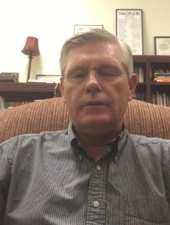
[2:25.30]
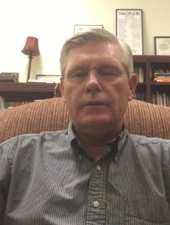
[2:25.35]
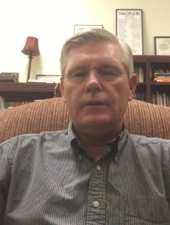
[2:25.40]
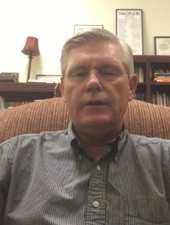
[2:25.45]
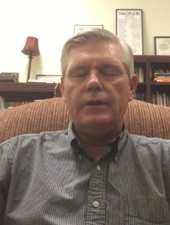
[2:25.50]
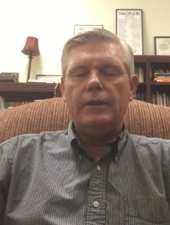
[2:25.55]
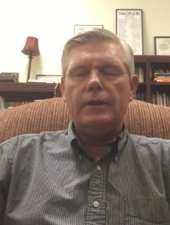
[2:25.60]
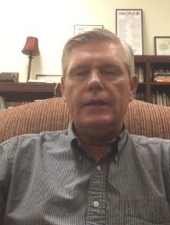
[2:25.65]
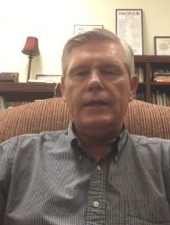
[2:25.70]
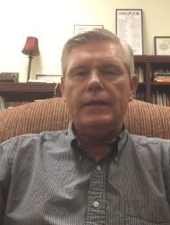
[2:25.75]

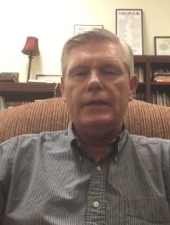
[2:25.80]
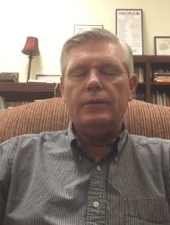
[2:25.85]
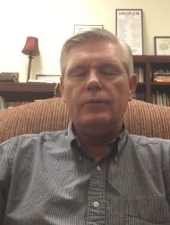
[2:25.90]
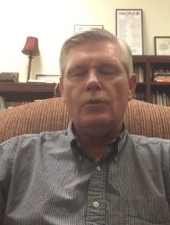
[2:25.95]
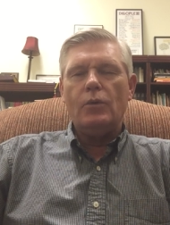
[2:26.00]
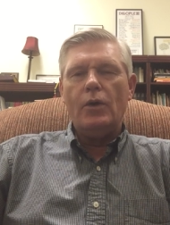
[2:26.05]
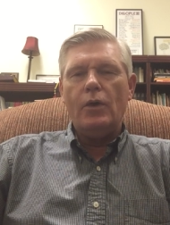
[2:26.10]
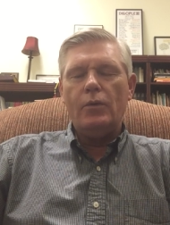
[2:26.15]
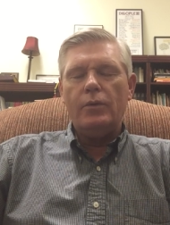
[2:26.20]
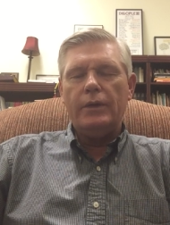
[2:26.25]
Uh, he
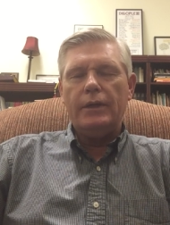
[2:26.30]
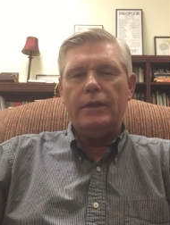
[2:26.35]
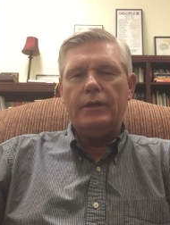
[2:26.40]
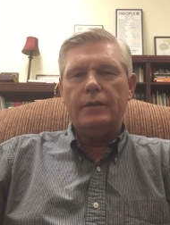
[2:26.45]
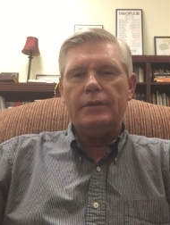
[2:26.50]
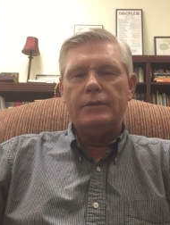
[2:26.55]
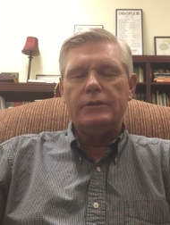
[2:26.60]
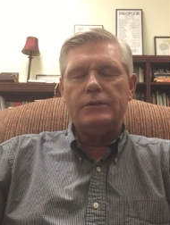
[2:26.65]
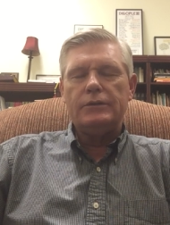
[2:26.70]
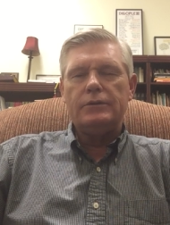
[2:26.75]
wrote
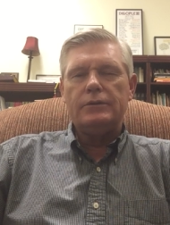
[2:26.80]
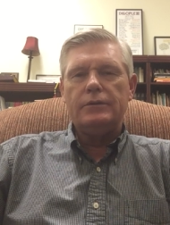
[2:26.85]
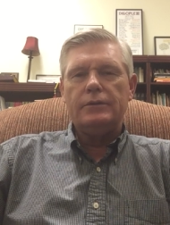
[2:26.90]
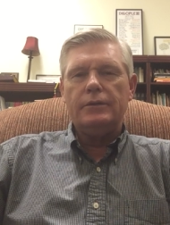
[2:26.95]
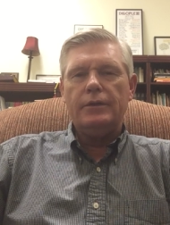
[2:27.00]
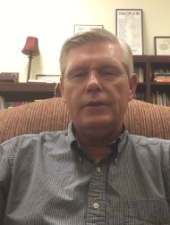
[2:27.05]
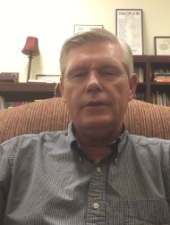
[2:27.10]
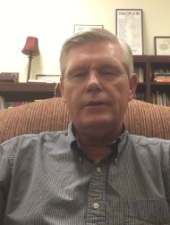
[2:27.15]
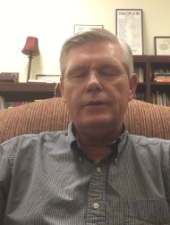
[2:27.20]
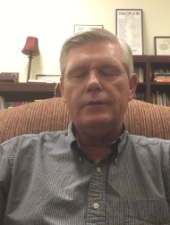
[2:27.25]
his
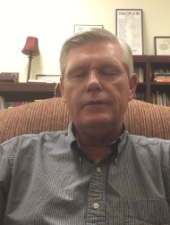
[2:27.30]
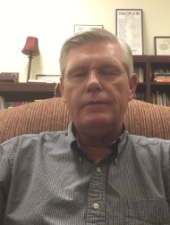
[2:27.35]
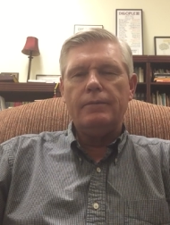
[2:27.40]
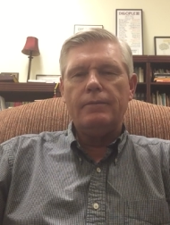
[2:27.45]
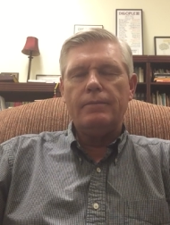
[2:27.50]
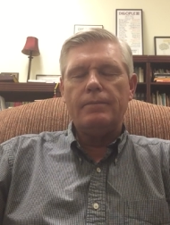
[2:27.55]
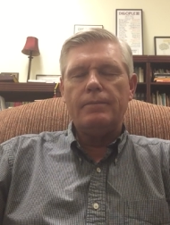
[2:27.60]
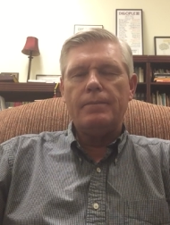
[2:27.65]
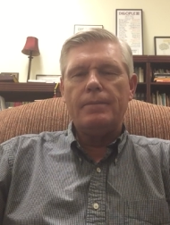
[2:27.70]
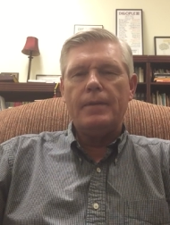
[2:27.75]
young
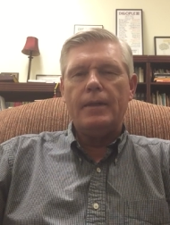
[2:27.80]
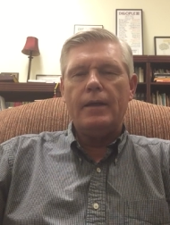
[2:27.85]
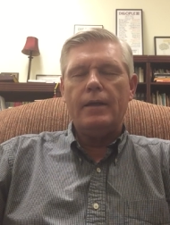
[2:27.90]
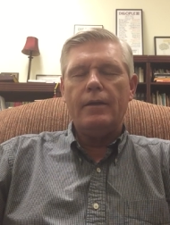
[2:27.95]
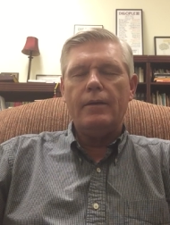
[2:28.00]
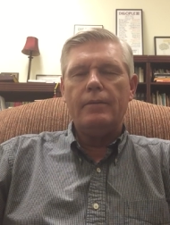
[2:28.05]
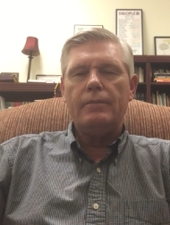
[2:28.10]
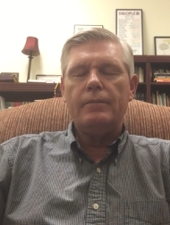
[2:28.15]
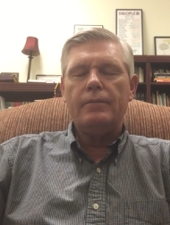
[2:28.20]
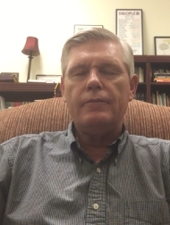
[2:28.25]

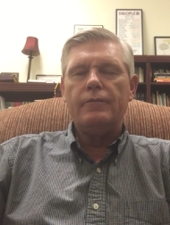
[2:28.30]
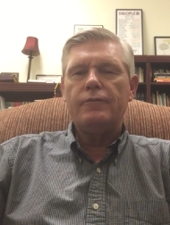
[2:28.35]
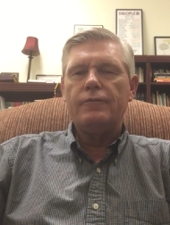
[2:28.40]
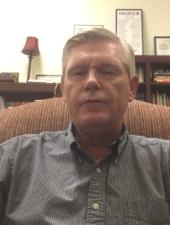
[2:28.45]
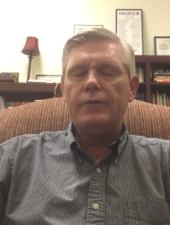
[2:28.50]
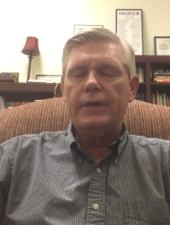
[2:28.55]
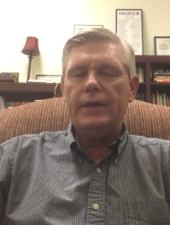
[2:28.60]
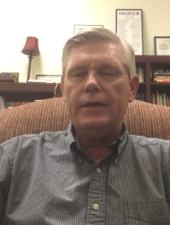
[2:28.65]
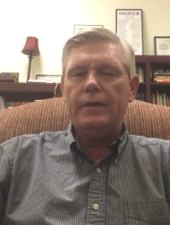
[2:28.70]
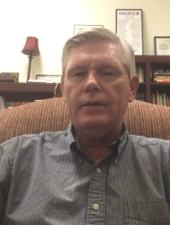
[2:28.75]
uh,
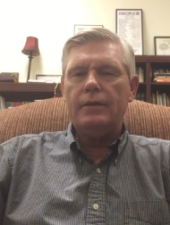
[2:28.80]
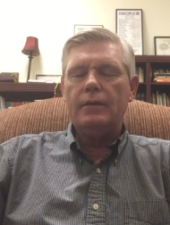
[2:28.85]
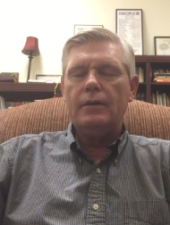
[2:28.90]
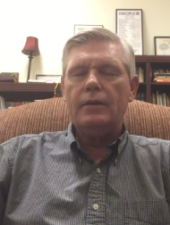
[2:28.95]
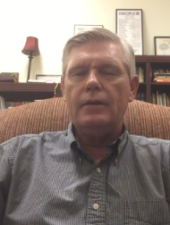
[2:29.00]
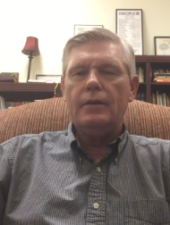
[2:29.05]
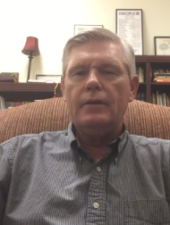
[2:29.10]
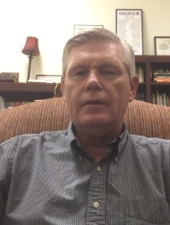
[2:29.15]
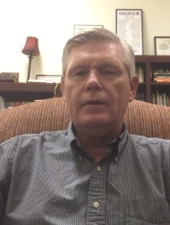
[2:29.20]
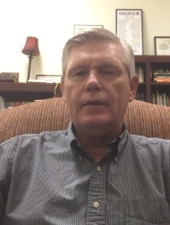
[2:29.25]
friend
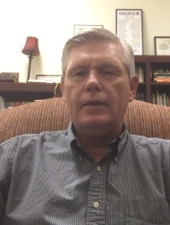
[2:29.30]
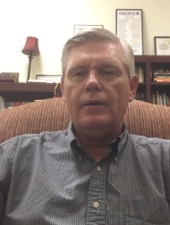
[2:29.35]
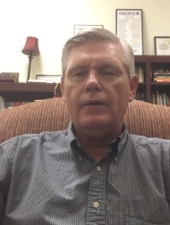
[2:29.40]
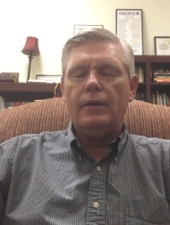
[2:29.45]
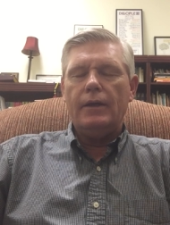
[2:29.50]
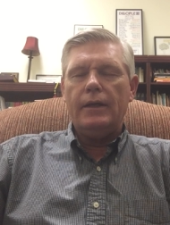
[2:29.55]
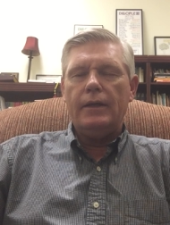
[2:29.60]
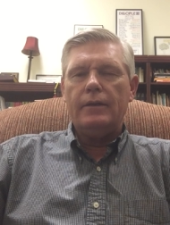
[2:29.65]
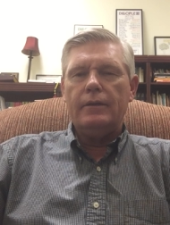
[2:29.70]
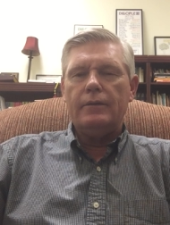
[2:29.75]

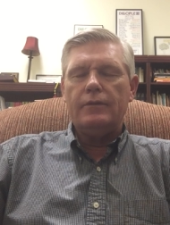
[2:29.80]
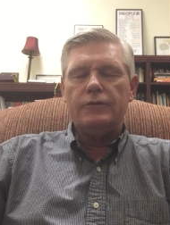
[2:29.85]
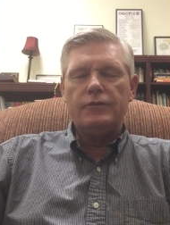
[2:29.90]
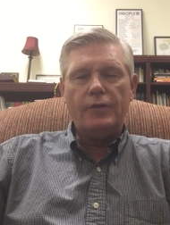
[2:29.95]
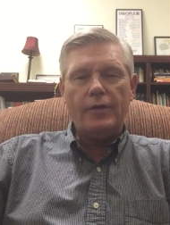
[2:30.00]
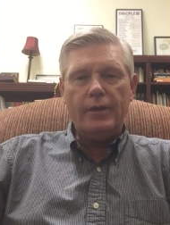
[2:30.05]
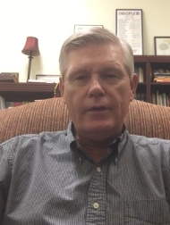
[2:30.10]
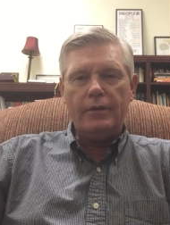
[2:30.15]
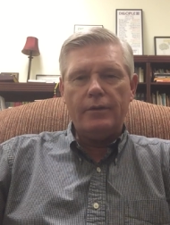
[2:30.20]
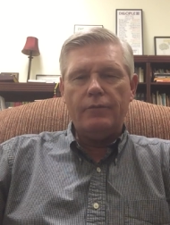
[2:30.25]
uh, and
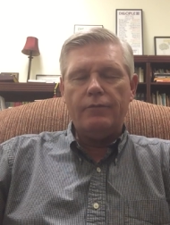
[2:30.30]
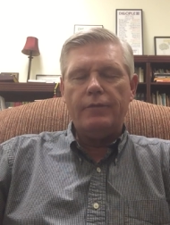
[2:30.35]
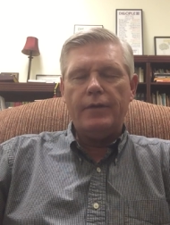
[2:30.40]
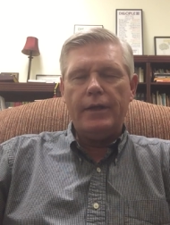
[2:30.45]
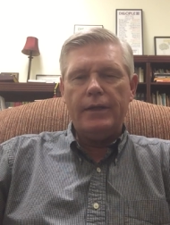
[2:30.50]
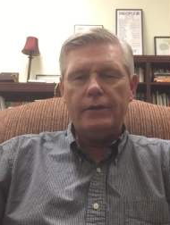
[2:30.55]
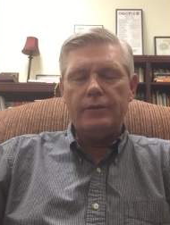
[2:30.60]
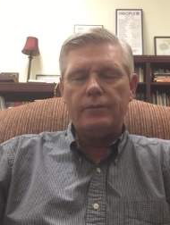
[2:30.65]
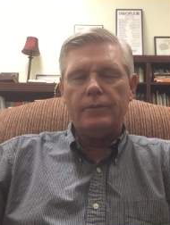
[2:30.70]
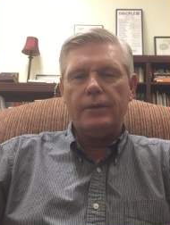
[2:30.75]
son in the
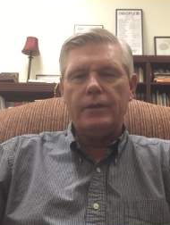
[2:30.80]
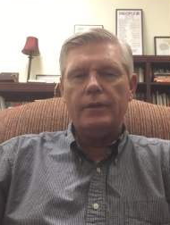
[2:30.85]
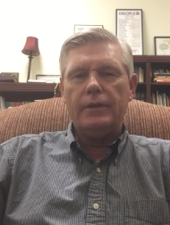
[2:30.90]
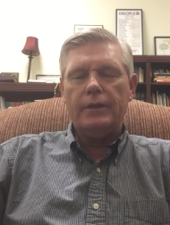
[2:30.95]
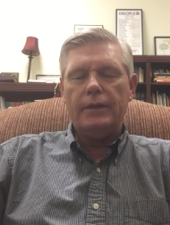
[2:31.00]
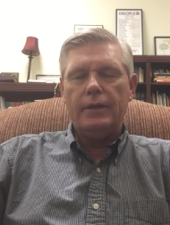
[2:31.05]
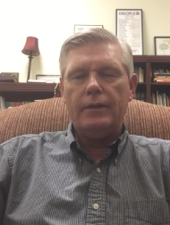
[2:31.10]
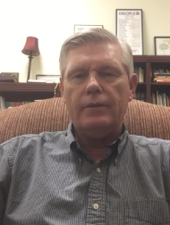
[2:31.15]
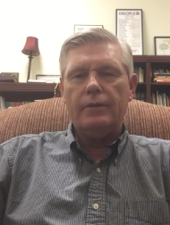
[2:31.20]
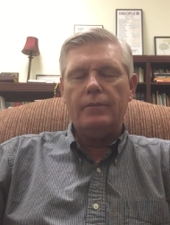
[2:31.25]
faith,
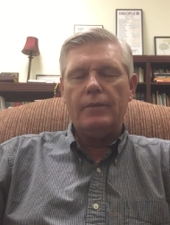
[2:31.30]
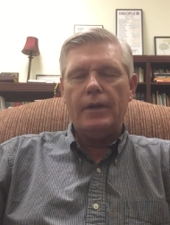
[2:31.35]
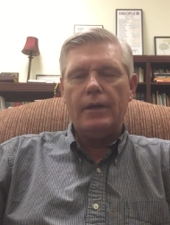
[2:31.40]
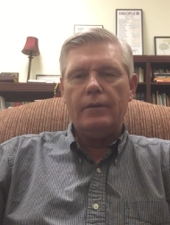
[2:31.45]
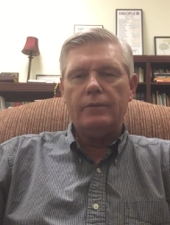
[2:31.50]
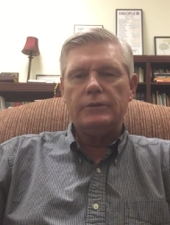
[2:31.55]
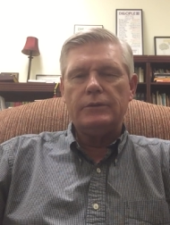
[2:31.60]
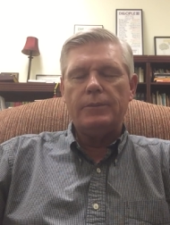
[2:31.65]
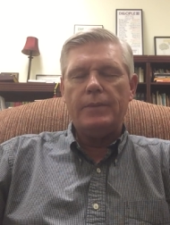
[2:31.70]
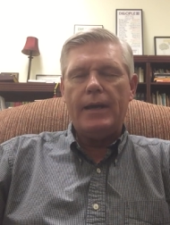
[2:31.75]
really, and
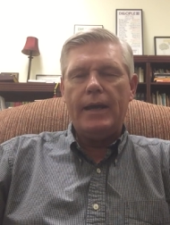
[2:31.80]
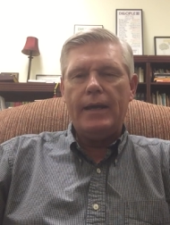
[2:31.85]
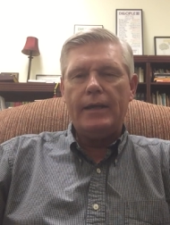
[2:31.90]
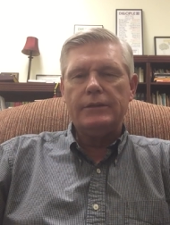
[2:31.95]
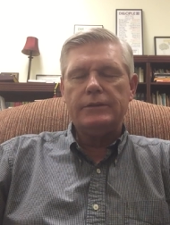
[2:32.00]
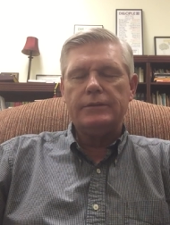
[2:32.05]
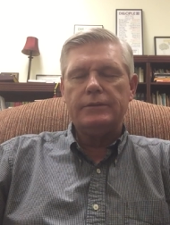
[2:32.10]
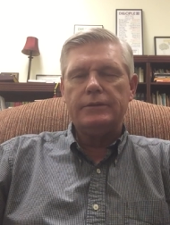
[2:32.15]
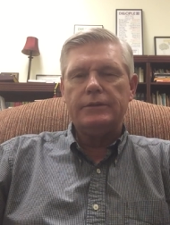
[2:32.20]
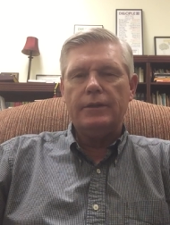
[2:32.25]
as was a
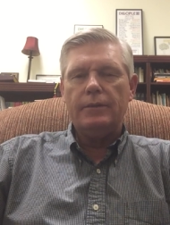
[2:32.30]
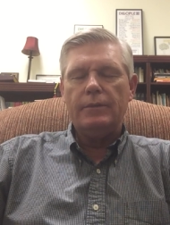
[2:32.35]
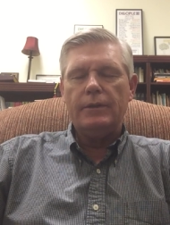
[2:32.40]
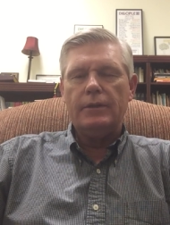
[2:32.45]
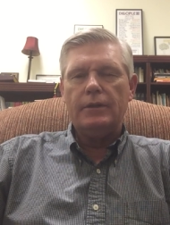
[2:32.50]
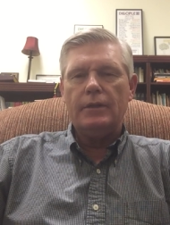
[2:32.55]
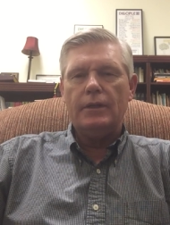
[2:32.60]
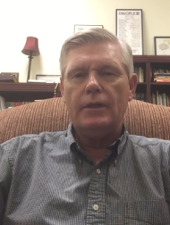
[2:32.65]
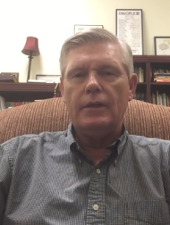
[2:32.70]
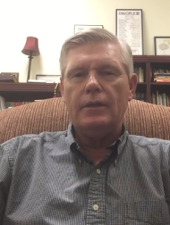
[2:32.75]
pastor,
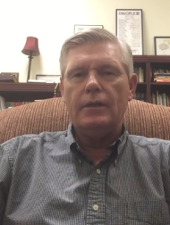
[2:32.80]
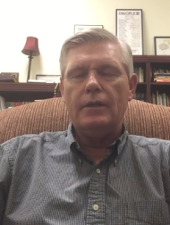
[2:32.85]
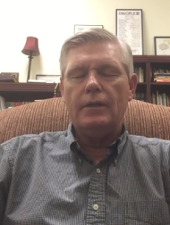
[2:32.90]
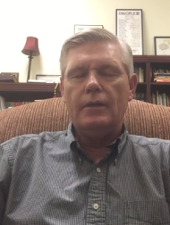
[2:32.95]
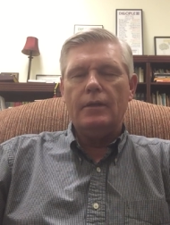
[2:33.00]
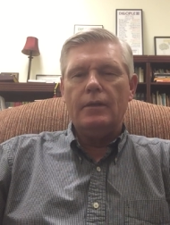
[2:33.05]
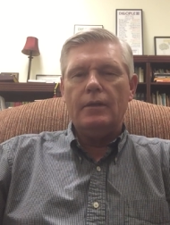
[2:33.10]
Timothy,